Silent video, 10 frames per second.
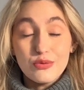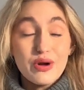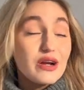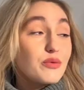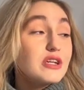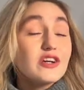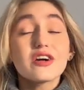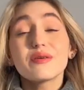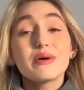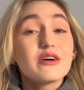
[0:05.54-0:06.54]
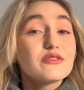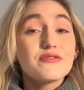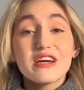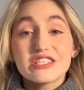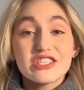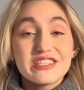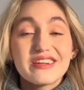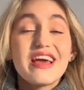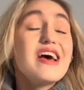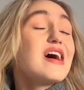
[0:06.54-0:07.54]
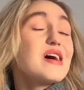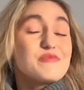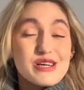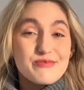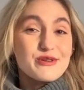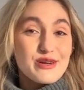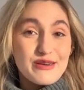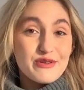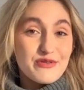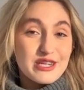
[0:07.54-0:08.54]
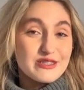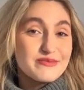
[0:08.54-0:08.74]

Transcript: where we talk about fashion. I'm happy to have you here.